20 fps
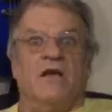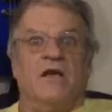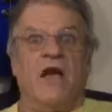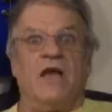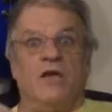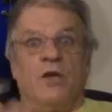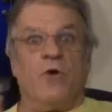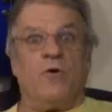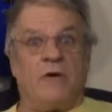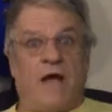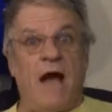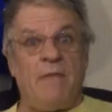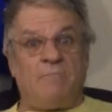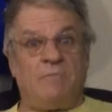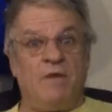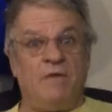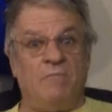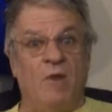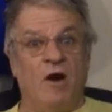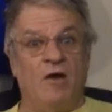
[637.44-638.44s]
Get your
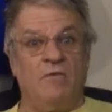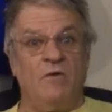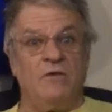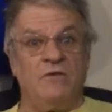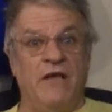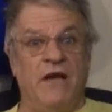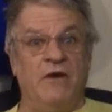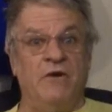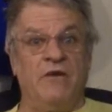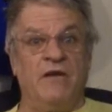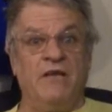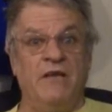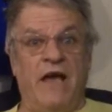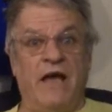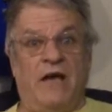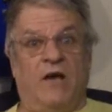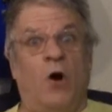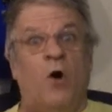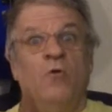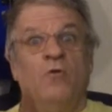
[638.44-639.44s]
Captain Marvel digger
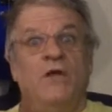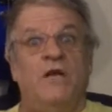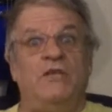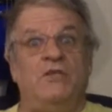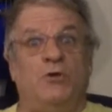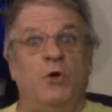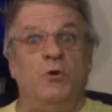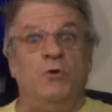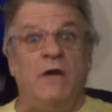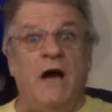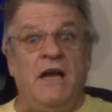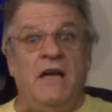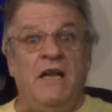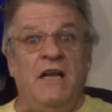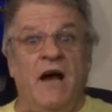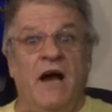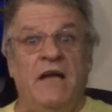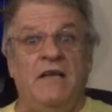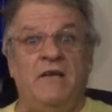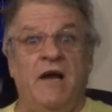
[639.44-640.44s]
today, only
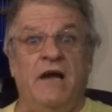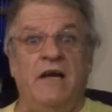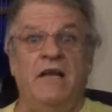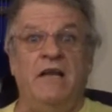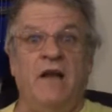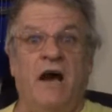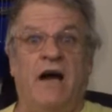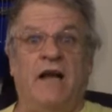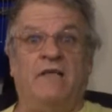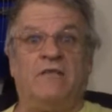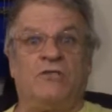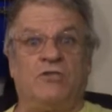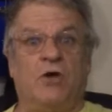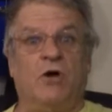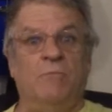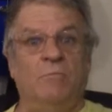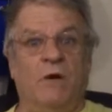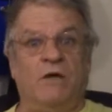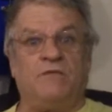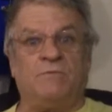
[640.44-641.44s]
$299.99.
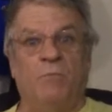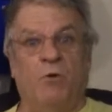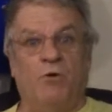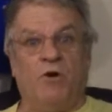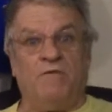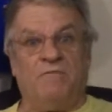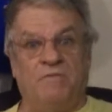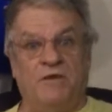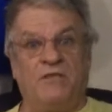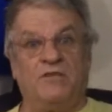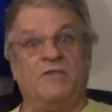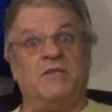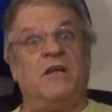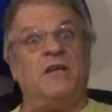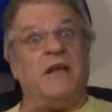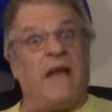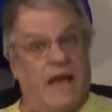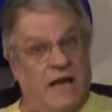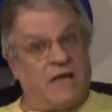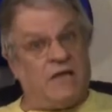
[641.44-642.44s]
So much more efficient
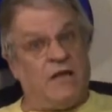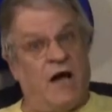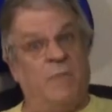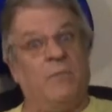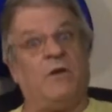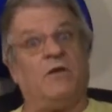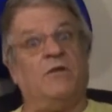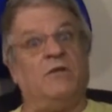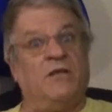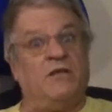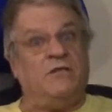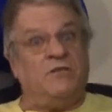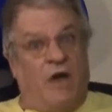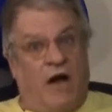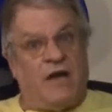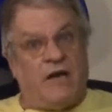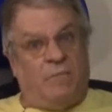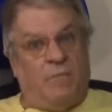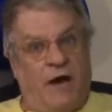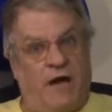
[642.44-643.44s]
and economical than
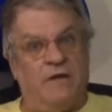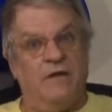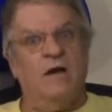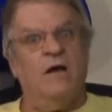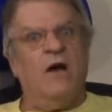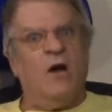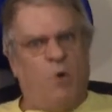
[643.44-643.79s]
dynamite.